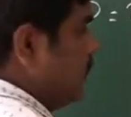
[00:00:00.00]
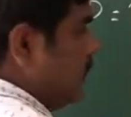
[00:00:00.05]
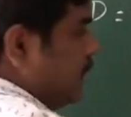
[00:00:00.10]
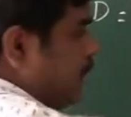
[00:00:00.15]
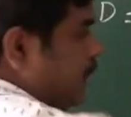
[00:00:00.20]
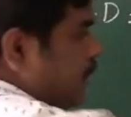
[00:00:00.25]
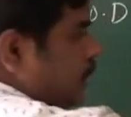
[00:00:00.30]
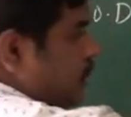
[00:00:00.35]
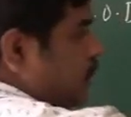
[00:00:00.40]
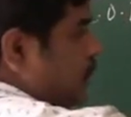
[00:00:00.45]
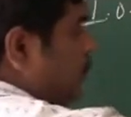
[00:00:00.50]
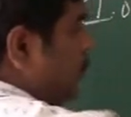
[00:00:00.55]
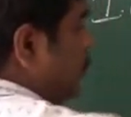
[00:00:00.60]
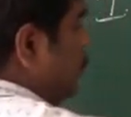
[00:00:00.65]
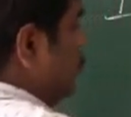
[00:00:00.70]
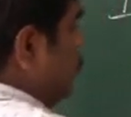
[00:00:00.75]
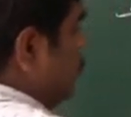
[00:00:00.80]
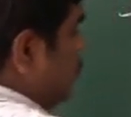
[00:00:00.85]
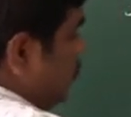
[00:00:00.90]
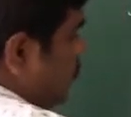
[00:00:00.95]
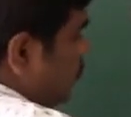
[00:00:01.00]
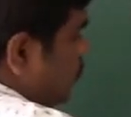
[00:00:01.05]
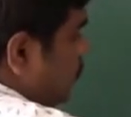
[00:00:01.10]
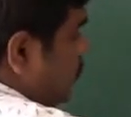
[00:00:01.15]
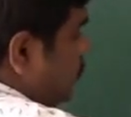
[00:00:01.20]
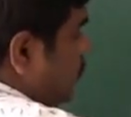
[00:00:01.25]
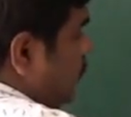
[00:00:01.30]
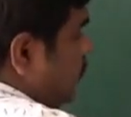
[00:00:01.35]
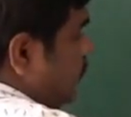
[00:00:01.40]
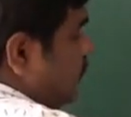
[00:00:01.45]
into
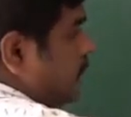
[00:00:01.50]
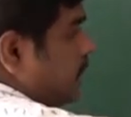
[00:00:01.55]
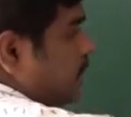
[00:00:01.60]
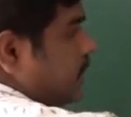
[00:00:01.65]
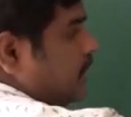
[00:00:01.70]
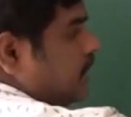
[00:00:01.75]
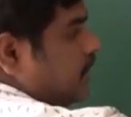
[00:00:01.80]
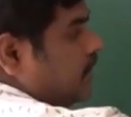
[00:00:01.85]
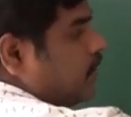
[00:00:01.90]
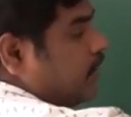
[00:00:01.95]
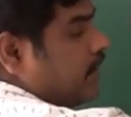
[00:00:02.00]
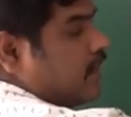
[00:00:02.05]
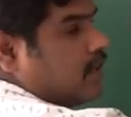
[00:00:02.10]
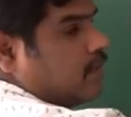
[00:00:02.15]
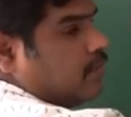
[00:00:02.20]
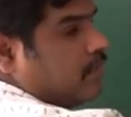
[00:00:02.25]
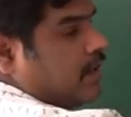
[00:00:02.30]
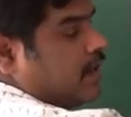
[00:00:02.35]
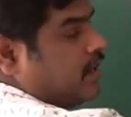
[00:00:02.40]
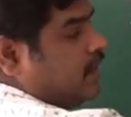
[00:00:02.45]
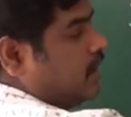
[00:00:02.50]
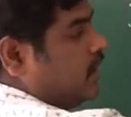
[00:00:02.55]
13 divided by